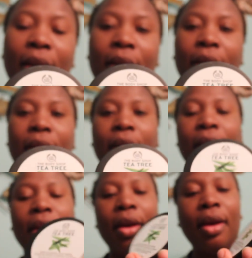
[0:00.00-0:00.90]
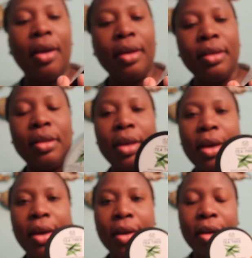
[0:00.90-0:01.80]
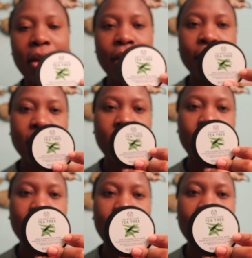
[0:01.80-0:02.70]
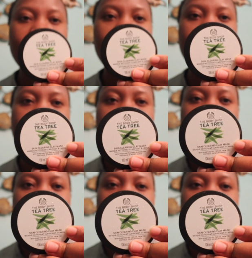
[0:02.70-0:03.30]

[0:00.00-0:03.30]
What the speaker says: Okay, so yeah, I use this product. You can see